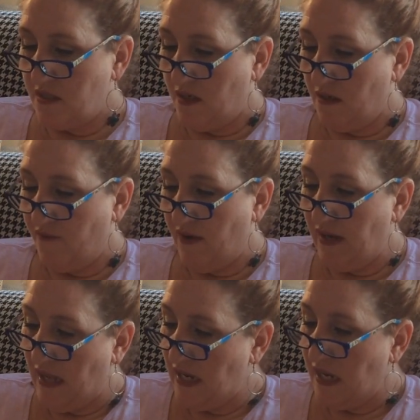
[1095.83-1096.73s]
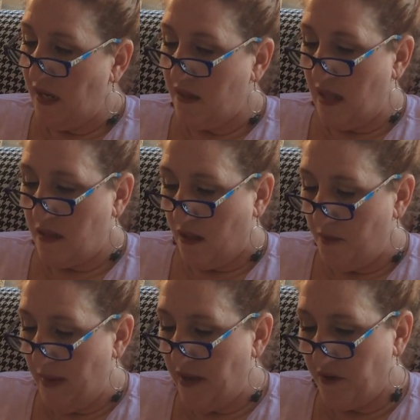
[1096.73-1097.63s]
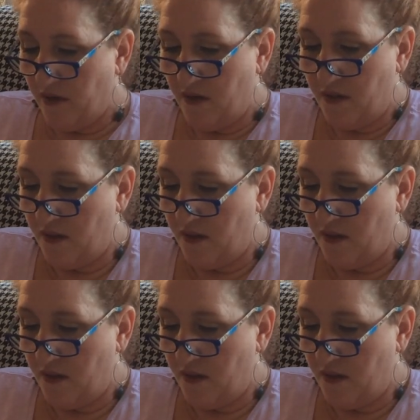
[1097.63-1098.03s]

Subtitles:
and if I like it, that's all that matters.